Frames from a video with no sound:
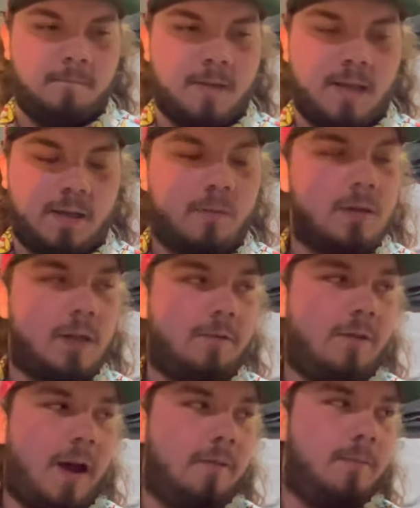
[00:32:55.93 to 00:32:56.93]
I think we said
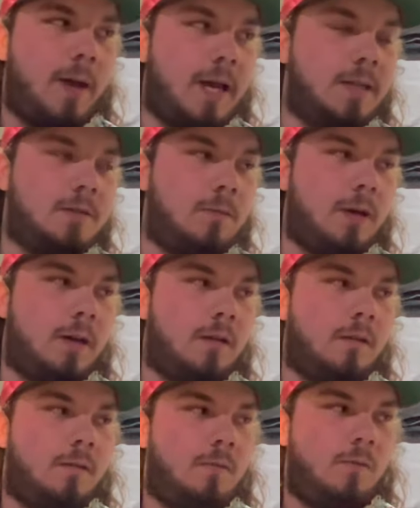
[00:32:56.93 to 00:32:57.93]
5 bays with
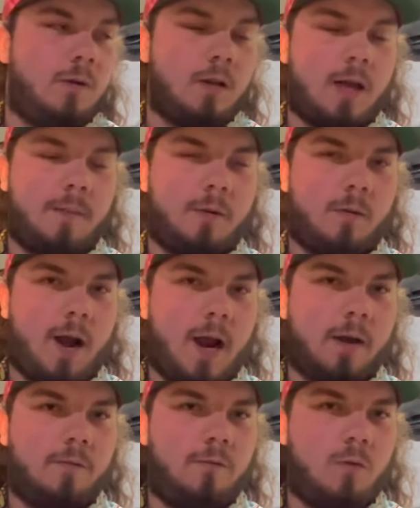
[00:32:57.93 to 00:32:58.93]
1 alignment
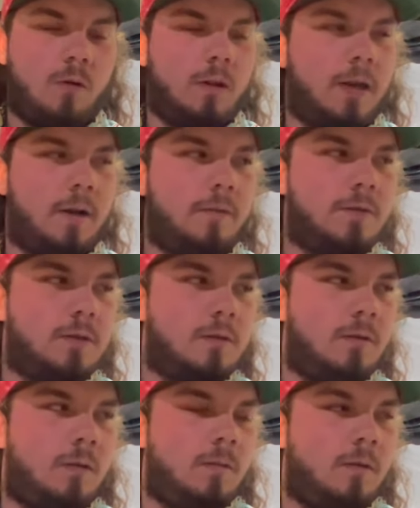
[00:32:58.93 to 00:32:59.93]
rack, 4 lifts,
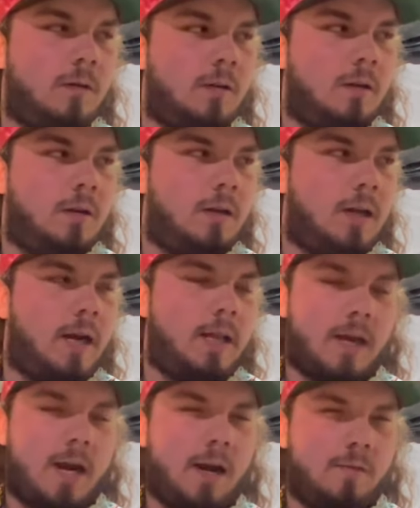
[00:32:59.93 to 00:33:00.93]
and
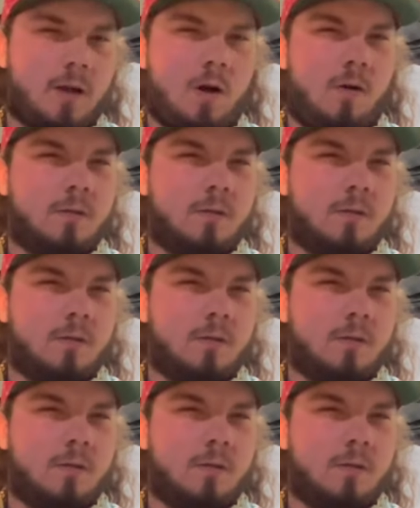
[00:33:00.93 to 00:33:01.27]
then kind of like all the